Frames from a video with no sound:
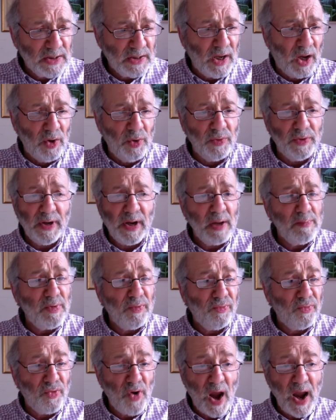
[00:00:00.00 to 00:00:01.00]
so that I'm
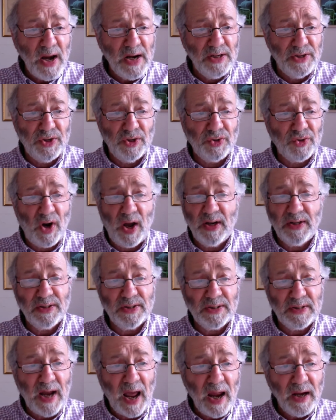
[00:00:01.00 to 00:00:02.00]
afraid to try to
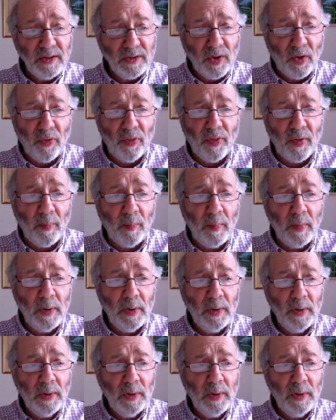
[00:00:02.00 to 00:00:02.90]
stand on them."